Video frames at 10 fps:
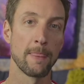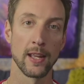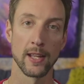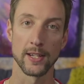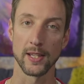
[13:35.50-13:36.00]

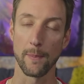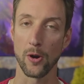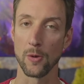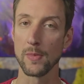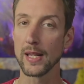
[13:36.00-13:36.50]
it's that
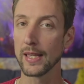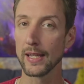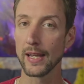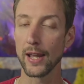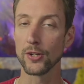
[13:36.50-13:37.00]

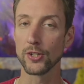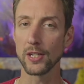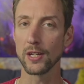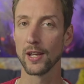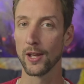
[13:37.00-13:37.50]
Parmethean
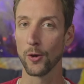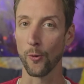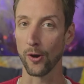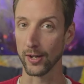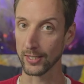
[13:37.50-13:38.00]
energy
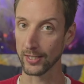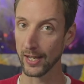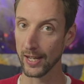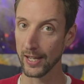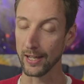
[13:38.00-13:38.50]
where it's,
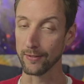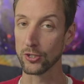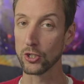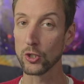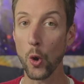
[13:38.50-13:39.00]
I've
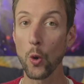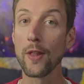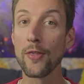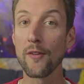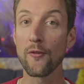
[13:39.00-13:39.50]

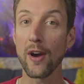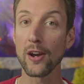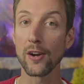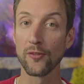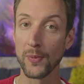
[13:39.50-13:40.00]
stolen the
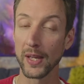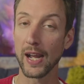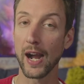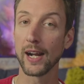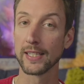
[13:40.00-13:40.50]
fire from the
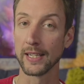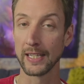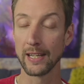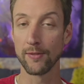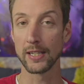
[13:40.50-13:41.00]
gods and
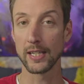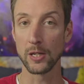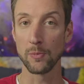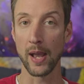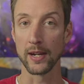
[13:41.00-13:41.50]
given it to
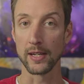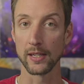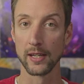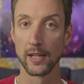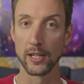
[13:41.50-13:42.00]
humanity.
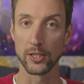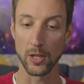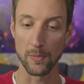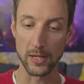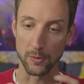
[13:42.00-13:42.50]
So that
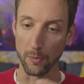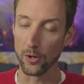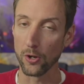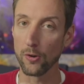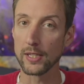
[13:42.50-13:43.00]
means
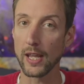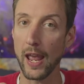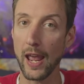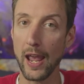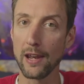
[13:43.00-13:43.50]
Mercury is
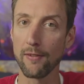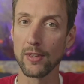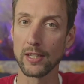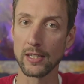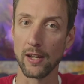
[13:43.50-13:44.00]
ahead of the
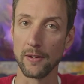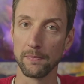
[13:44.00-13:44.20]
sun.